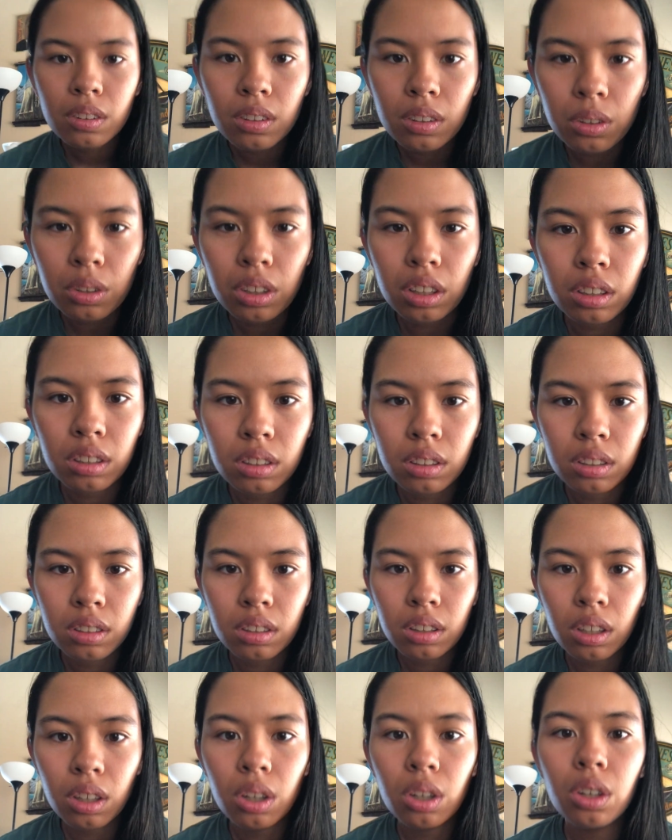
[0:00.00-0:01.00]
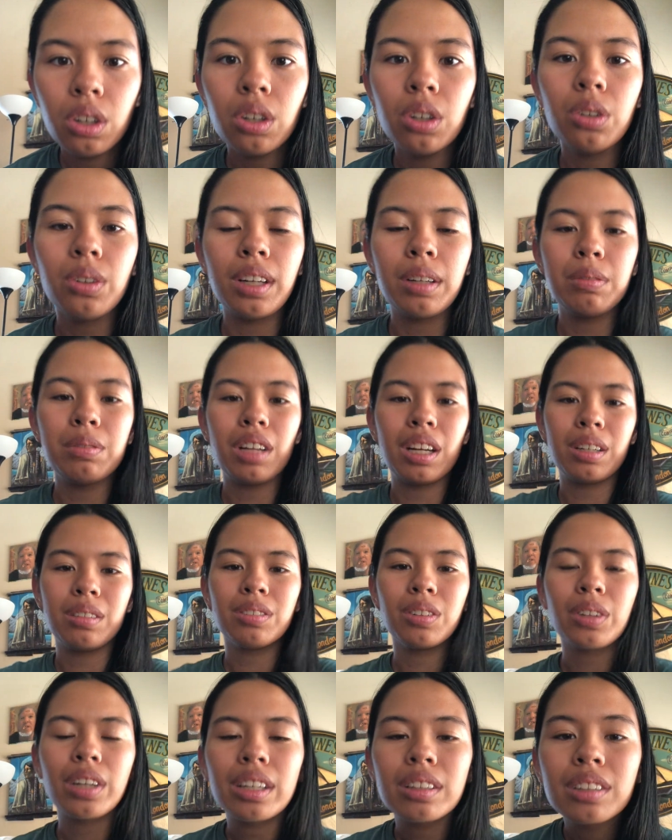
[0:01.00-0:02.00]
hold on.
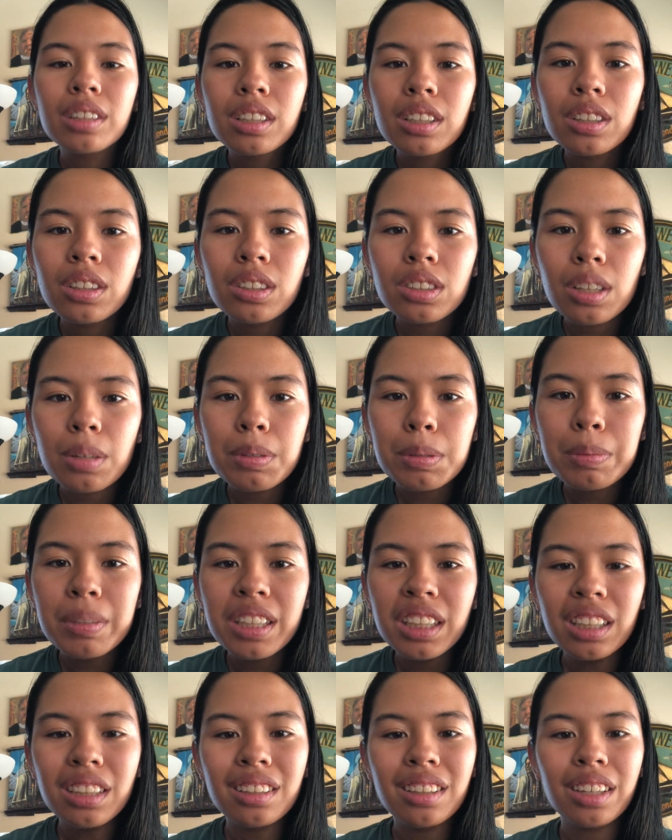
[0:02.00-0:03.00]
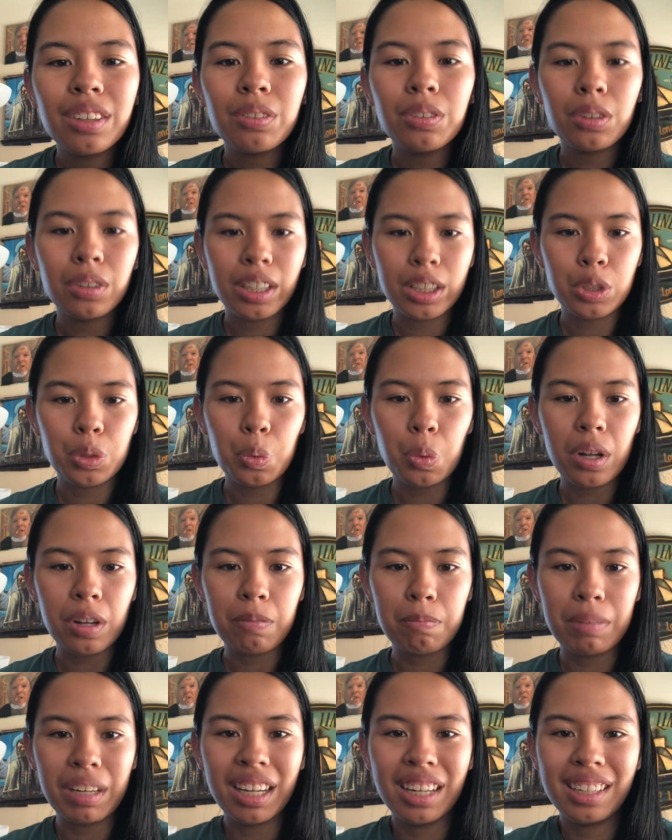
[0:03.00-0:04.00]
Okay. So I'm speaking for
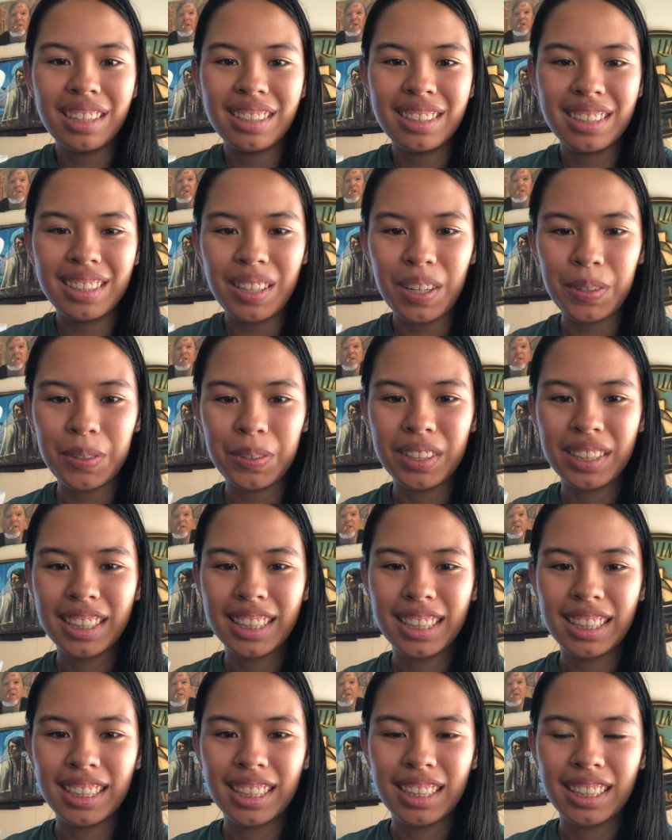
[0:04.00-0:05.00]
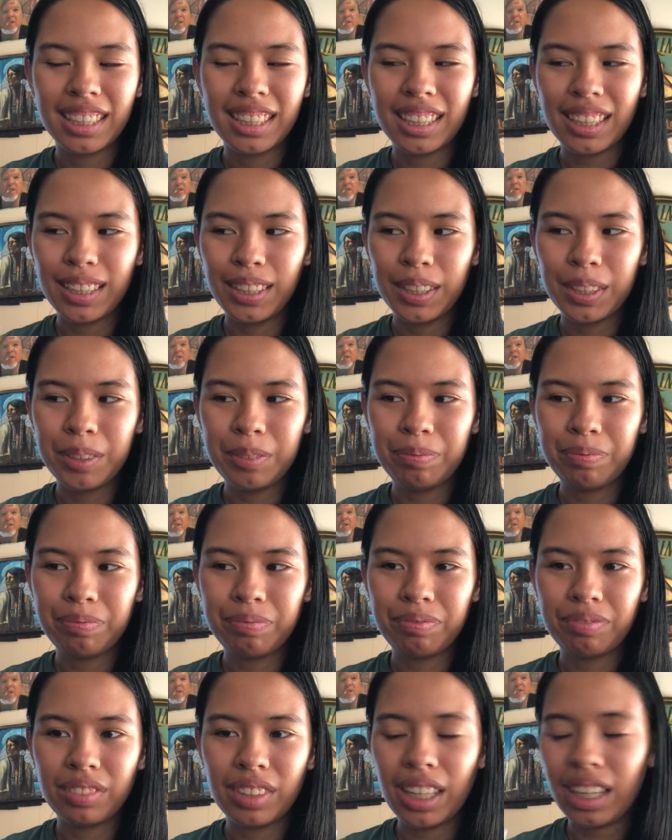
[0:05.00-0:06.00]
12 minutes. So
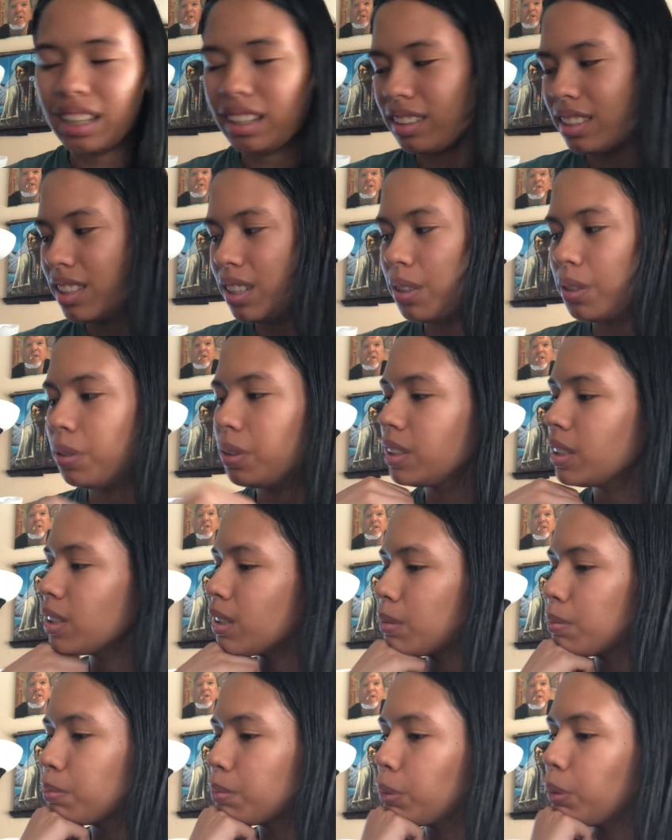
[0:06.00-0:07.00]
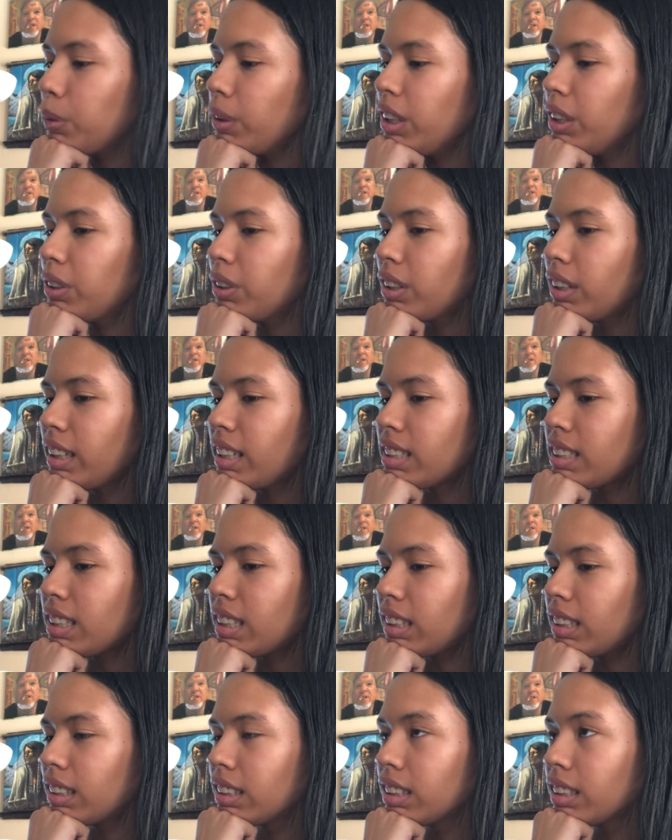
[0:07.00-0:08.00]
yeah, so it's pretty
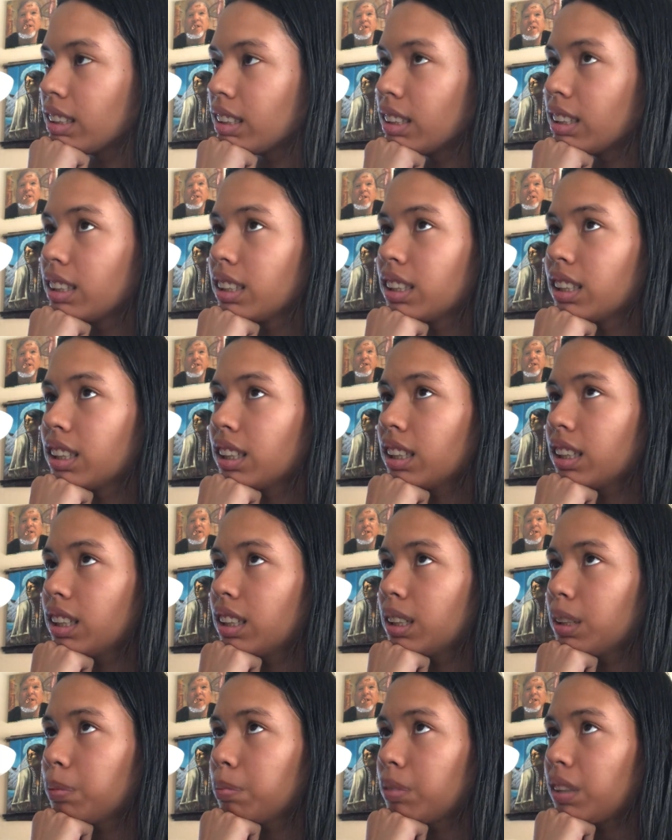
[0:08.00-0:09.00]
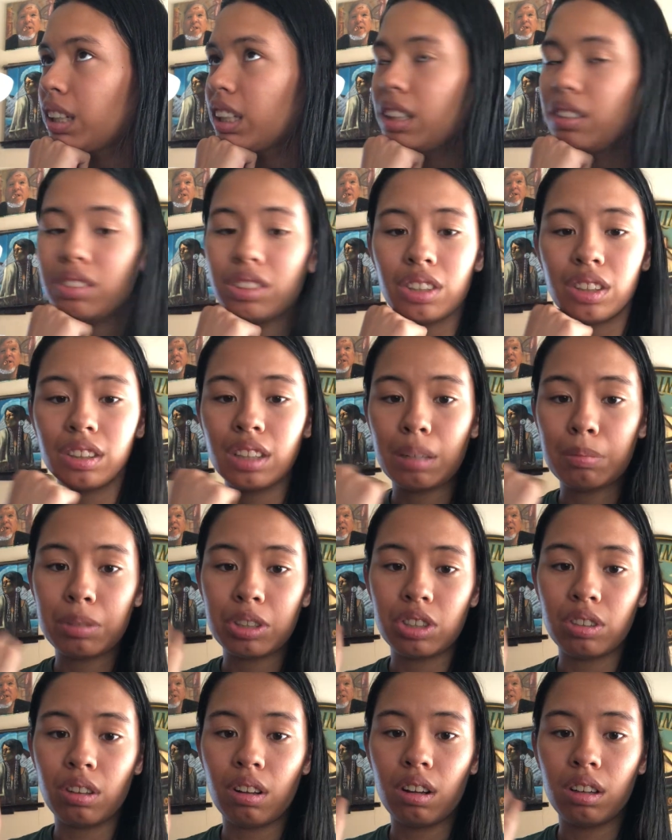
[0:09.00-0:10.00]
crazy. I never talked that much
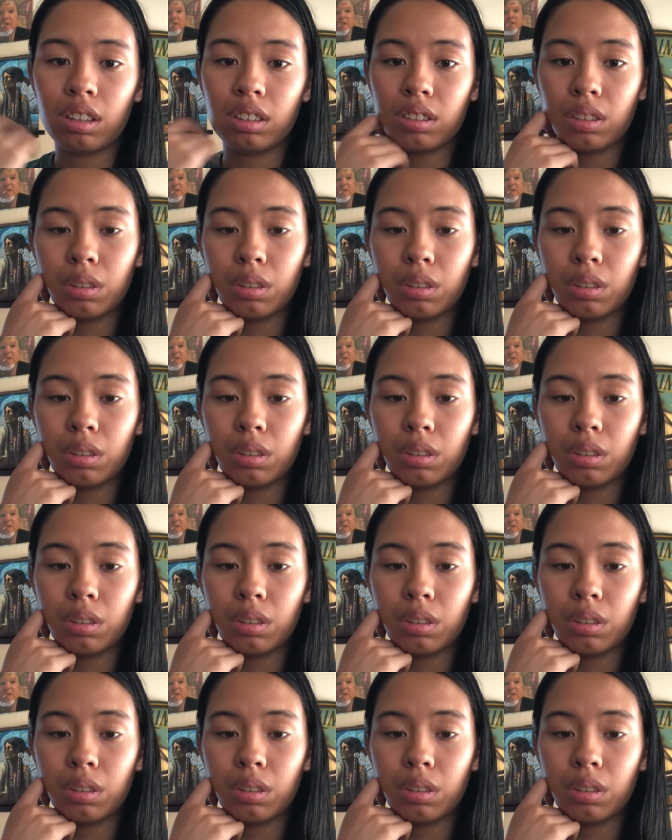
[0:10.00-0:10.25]
long,